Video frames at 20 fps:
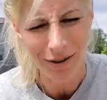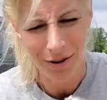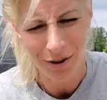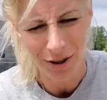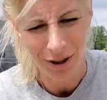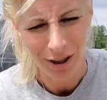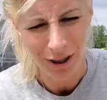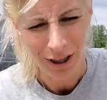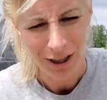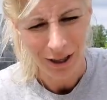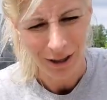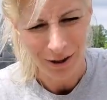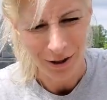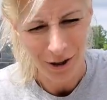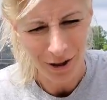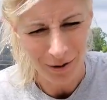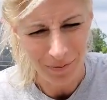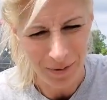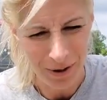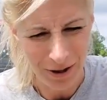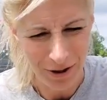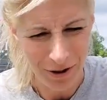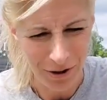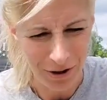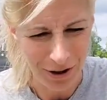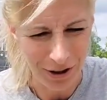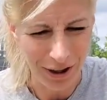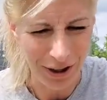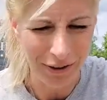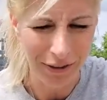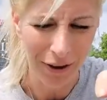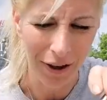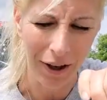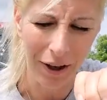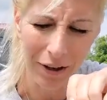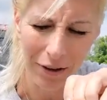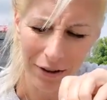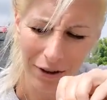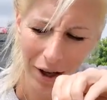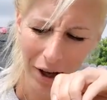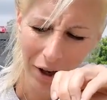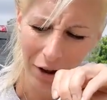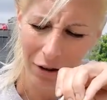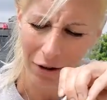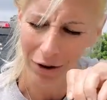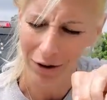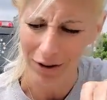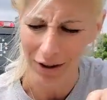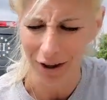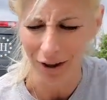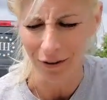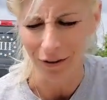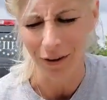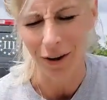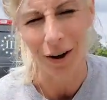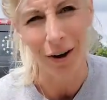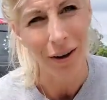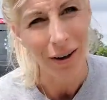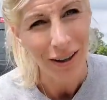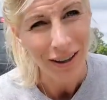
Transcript: Or you could measure it like that and kind of look down there.